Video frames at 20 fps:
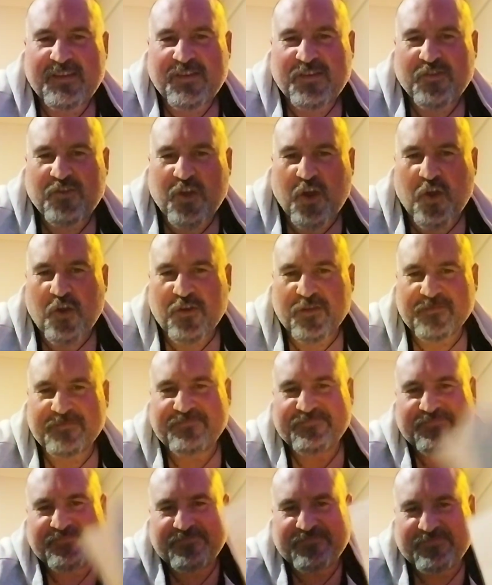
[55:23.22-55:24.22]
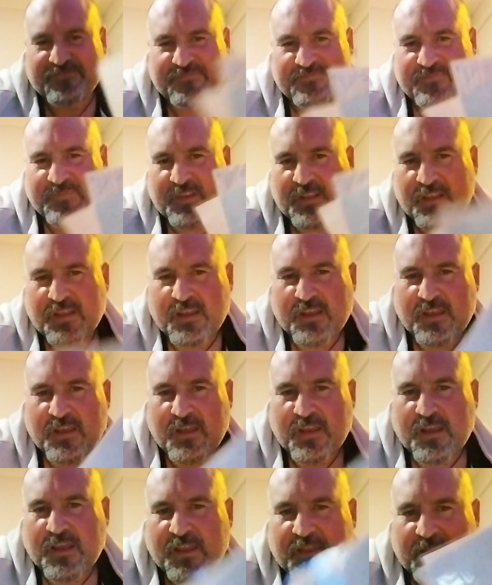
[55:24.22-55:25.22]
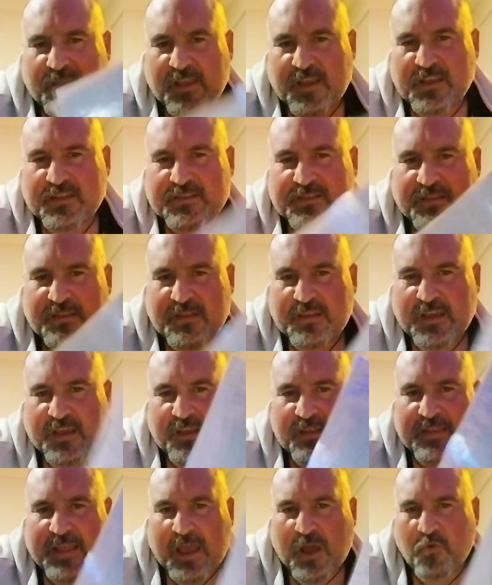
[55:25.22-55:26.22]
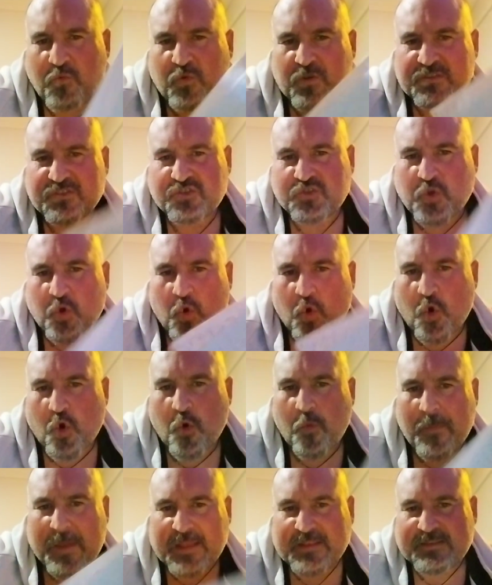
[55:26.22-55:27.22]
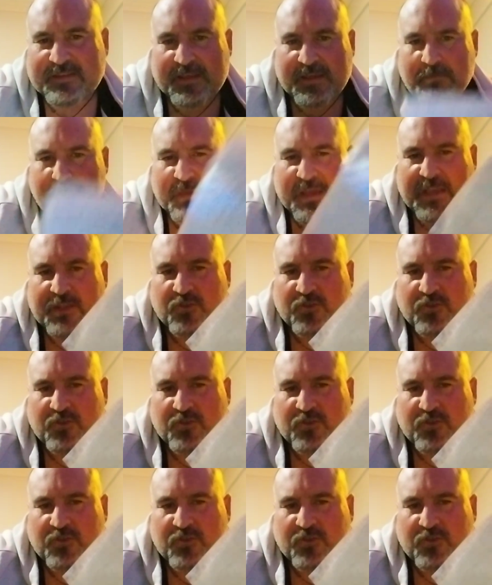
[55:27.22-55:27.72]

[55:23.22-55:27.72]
So, this thing that was tormenting me.